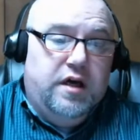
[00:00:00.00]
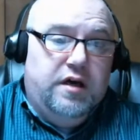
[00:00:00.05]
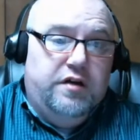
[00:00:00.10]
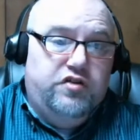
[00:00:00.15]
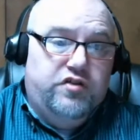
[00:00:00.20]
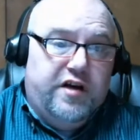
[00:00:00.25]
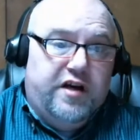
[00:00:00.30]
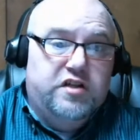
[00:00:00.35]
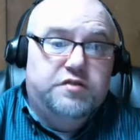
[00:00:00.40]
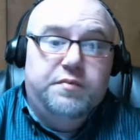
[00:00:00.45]

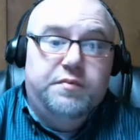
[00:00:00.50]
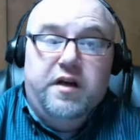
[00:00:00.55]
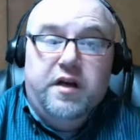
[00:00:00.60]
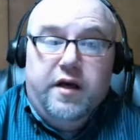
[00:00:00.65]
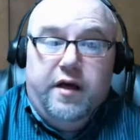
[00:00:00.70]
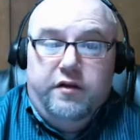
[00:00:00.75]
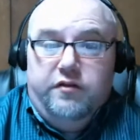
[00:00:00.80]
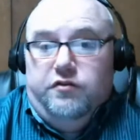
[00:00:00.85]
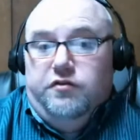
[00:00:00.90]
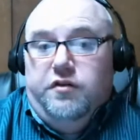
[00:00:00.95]
Drives me
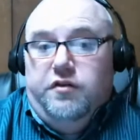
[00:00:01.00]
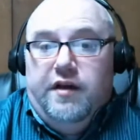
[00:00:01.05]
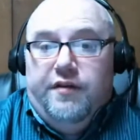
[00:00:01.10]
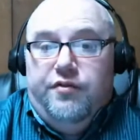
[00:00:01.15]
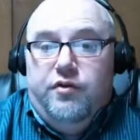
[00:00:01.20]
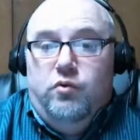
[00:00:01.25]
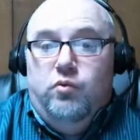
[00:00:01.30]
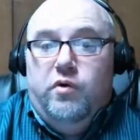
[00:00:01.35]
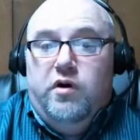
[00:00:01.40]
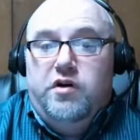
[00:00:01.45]
nuts.
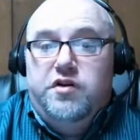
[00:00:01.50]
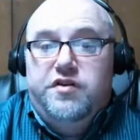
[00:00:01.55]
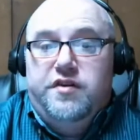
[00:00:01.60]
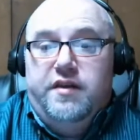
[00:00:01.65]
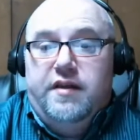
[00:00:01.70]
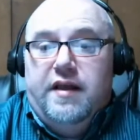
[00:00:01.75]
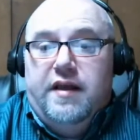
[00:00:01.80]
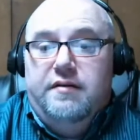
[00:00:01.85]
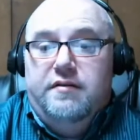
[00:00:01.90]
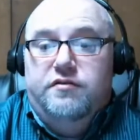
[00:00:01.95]
Nothing worse
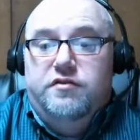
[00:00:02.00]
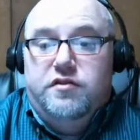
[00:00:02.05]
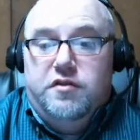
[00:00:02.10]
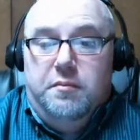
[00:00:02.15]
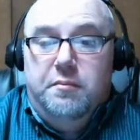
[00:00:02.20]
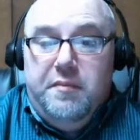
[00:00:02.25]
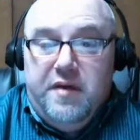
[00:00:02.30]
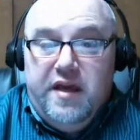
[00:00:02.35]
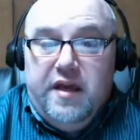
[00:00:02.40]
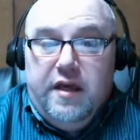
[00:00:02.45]
to
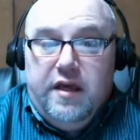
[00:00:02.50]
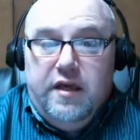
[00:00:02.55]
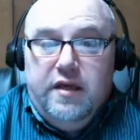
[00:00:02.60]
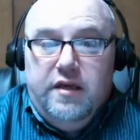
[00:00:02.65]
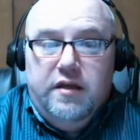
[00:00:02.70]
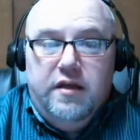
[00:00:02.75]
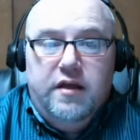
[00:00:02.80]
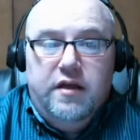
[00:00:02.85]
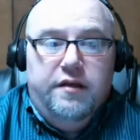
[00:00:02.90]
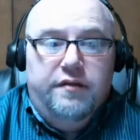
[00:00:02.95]

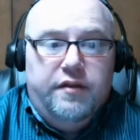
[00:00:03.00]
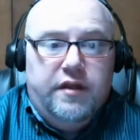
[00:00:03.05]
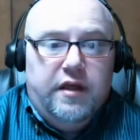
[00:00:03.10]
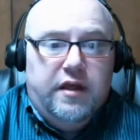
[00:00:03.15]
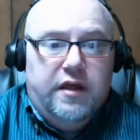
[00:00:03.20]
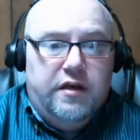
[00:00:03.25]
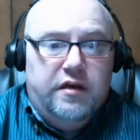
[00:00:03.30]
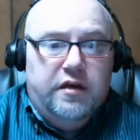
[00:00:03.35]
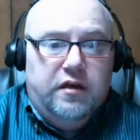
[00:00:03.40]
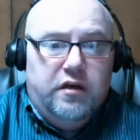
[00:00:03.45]
me
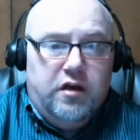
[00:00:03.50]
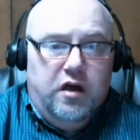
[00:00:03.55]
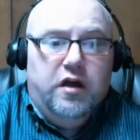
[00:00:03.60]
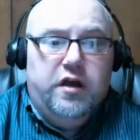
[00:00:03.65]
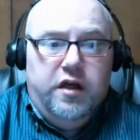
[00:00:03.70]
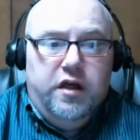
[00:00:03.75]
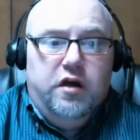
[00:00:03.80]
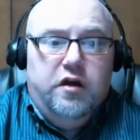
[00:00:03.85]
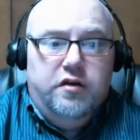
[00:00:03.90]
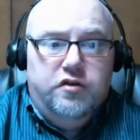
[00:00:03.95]
than
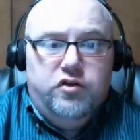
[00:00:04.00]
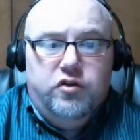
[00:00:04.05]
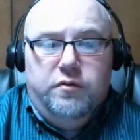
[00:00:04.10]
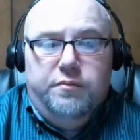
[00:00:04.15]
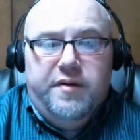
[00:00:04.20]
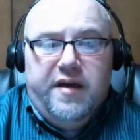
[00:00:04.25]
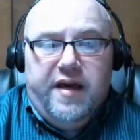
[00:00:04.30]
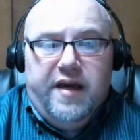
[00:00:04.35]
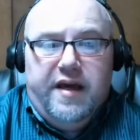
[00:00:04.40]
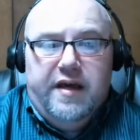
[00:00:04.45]
logging onto a
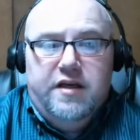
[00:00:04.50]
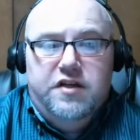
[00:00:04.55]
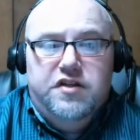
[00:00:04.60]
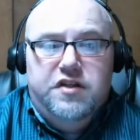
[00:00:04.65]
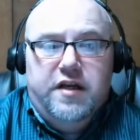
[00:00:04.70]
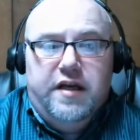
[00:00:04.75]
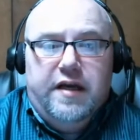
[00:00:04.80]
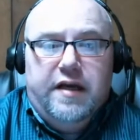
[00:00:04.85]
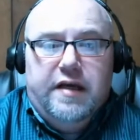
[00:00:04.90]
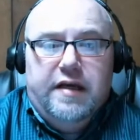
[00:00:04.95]

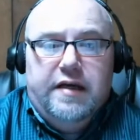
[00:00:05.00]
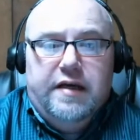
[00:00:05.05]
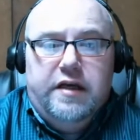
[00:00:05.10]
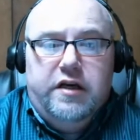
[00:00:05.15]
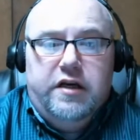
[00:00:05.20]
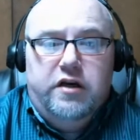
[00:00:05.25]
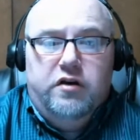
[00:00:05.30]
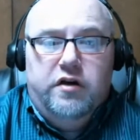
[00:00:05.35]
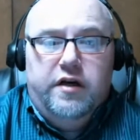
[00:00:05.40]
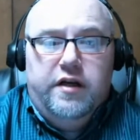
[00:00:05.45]
page and
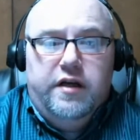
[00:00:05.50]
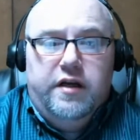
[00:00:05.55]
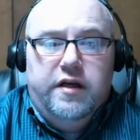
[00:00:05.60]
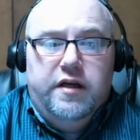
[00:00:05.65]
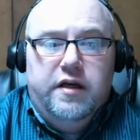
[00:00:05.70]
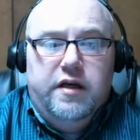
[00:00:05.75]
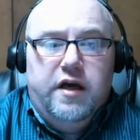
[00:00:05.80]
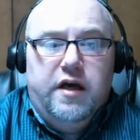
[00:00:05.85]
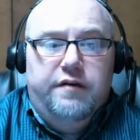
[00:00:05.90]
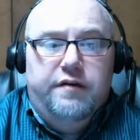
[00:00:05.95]

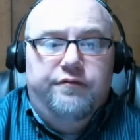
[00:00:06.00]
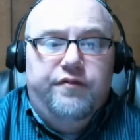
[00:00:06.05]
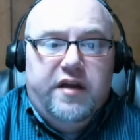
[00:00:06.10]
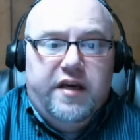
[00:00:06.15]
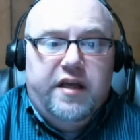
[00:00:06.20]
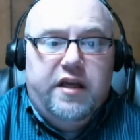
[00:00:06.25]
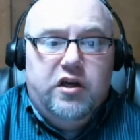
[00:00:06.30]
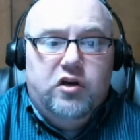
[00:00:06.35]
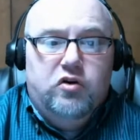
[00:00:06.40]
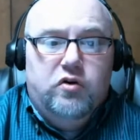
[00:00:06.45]
hearing a
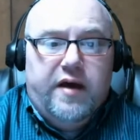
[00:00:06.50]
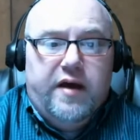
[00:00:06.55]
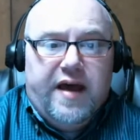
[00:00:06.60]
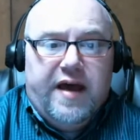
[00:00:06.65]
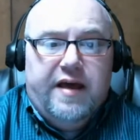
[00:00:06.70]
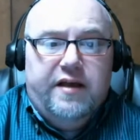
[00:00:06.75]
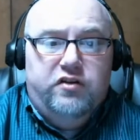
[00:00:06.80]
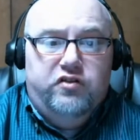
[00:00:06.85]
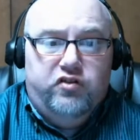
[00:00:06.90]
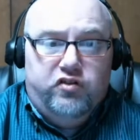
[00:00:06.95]
video
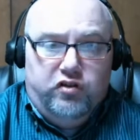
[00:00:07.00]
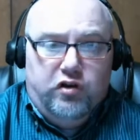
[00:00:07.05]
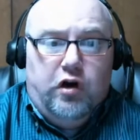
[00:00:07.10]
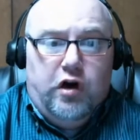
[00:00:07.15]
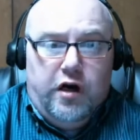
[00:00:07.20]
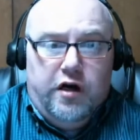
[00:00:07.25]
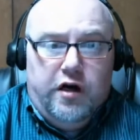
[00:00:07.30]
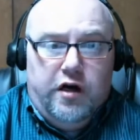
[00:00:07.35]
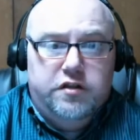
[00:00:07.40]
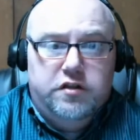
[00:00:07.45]
ad
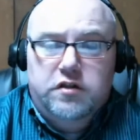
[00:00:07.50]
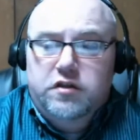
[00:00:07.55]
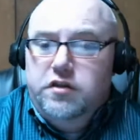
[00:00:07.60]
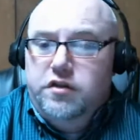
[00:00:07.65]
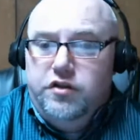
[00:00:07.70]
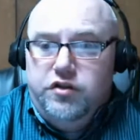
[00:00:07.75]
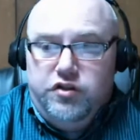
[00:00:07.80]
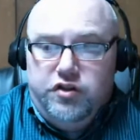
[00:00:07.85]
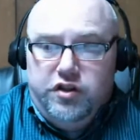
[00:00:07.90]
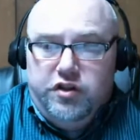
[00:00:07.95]
start.
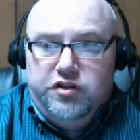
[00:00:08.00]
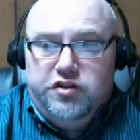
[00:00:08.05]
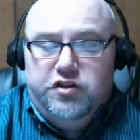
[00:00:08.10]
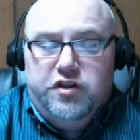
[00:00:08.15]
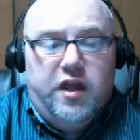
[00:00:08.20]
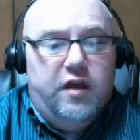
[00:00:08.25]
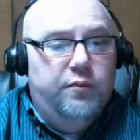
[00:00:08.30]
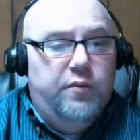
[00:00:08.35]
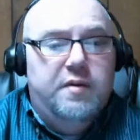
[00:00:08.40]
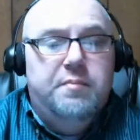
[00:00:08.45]
Just,
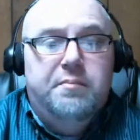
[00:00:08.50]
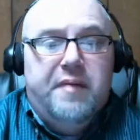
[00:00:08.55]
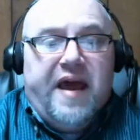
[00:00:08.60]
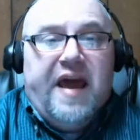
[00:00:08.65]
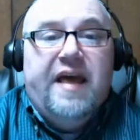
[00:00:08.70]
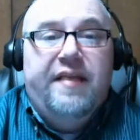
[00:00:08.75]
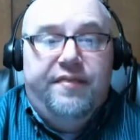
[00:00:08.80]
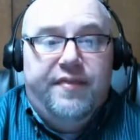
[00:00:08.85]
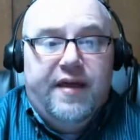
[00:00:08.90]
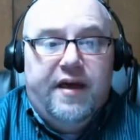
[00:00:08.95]
can we
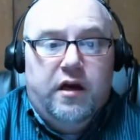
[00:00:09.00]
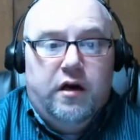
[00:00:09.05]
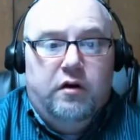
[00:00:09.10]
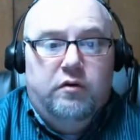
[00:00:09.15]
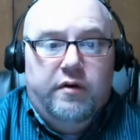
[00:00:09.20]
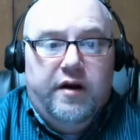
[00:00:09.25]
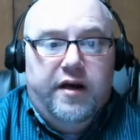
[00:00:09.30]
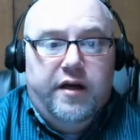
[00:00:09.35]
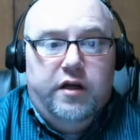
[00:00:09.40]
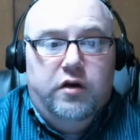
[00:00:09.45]
ban that
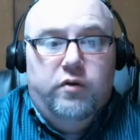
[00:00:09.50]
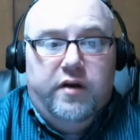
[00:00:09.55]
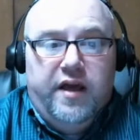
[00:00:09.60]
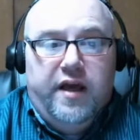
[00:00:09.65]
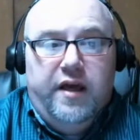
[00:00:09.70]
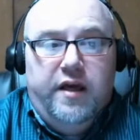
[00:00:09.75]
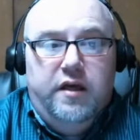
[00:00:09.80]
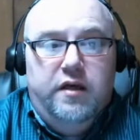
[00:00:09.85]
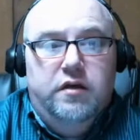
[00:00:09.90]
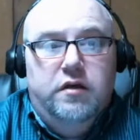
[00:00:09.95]
already,
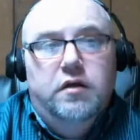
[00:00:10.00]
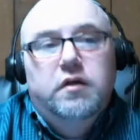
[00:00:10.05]
okay?